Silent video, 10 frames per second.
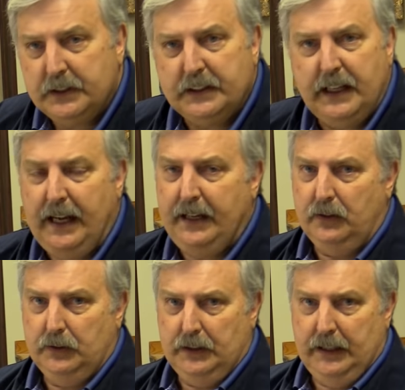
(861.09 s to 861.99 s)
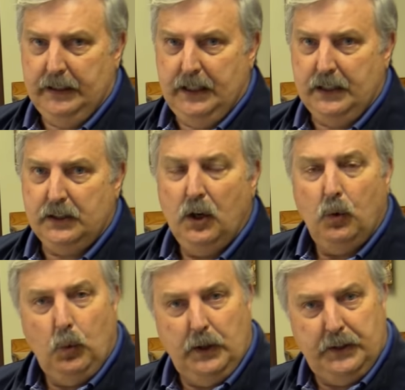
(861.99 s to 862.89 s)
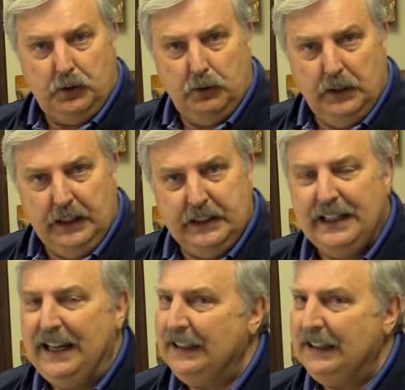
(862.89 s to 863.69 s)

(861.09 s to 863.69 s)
scale like this with acrylics,